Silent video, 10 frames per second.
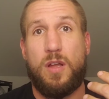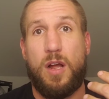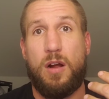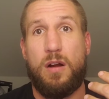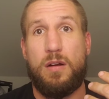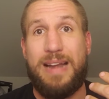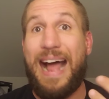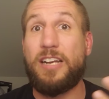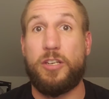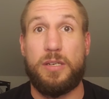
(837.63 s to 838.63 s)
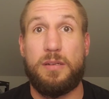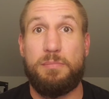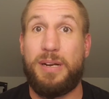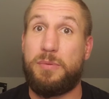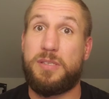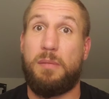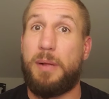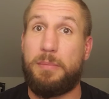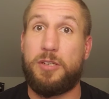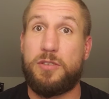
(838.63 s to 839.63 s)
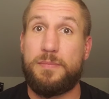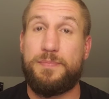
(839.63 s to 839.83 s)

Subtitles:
are not good, but it was still published.